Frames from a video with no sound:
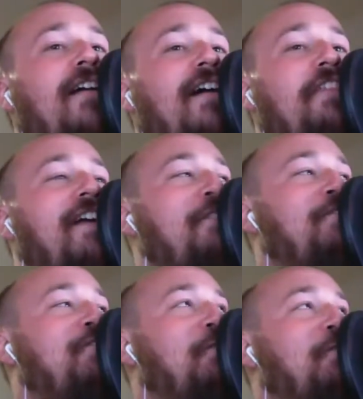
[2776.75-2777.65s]
think I've
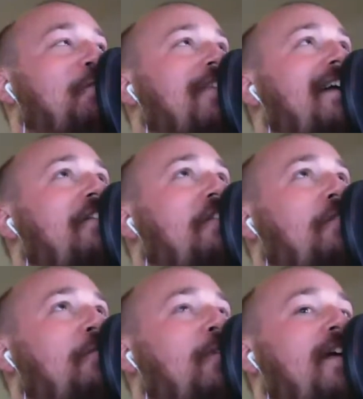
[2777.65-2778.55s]
sold like
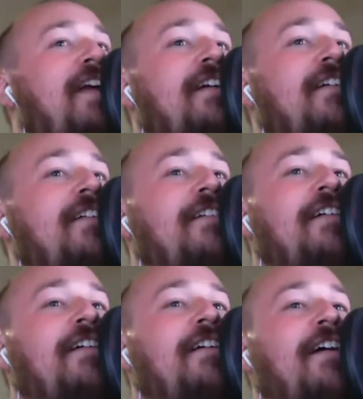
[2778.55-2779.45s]
3
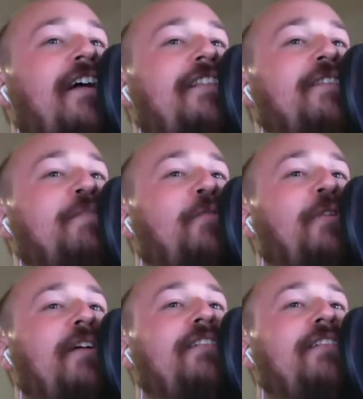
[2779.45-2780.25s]
at this point.